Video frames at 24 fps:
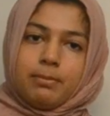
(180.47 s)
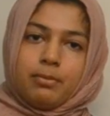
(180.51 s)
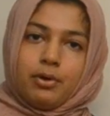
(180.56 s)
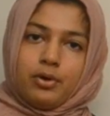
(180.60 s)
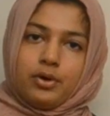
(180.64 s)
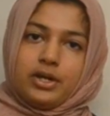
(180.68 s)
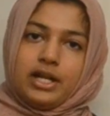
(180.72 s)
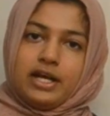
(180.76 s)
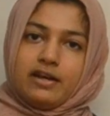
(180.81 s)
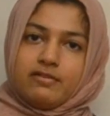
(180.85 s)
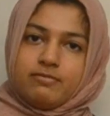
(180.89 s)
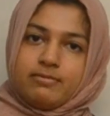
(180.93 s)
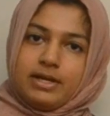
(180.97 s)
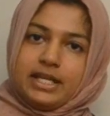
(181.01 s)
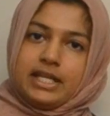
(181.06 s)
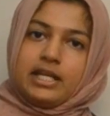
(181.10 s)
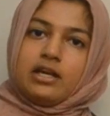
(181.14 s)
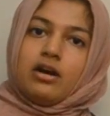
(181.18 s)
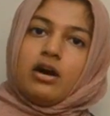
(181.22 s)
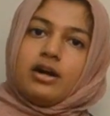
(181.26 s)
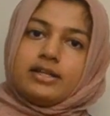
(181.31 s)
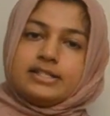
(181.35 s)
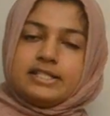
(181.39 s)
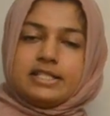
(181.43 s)
component of many
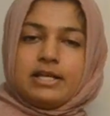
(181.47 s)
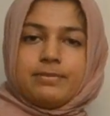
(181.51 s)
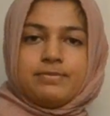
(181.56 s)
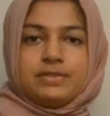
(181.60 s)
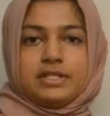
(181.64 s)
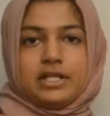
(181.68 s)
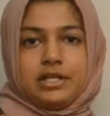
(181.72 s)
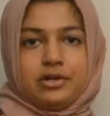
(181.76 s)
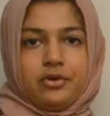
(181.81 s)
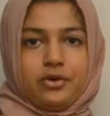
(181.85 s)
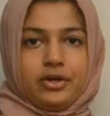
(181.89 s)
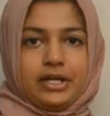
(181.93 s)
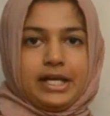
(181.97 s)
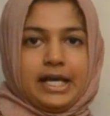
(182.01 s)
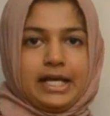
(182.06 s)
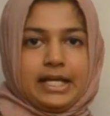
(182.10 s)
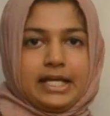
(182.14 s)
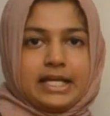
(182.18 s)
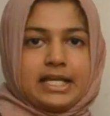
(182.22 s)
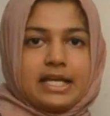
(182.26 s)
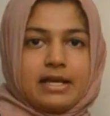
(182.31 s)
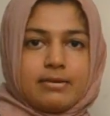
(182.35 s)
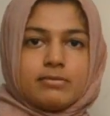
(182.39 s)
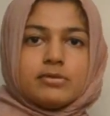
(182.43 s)
concepts in
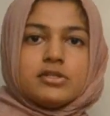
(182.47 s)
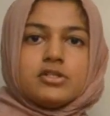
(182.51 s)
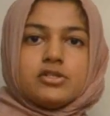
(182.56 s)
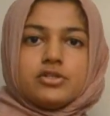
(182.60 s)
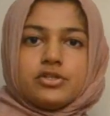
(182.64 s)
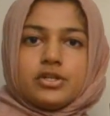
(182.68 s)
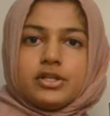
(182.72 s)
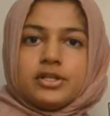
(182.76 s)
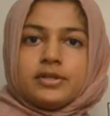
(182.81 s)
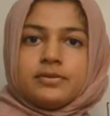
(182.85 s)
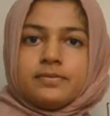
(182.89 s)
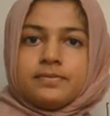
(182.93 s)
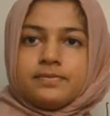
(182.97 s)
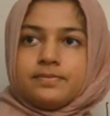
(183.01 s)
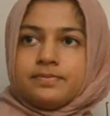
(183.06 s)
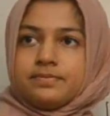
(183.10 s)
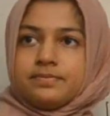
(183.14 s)
organic chemistry.